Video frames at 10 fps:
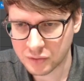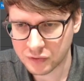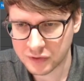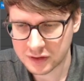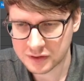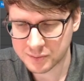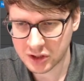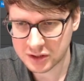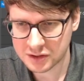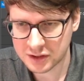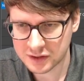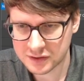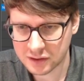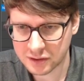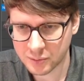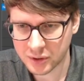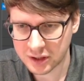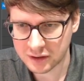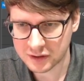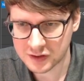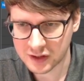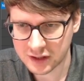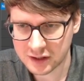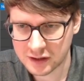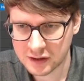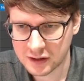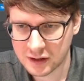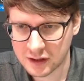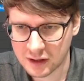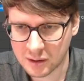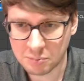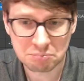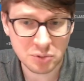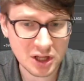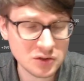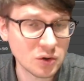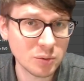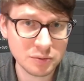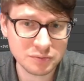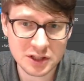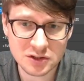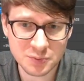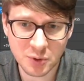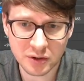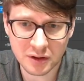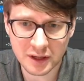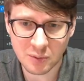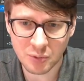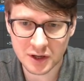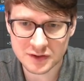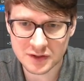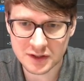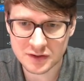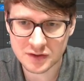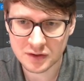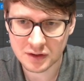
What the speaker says: things by just a little bit, it looks like. But that's normal. That's just part of the layout process.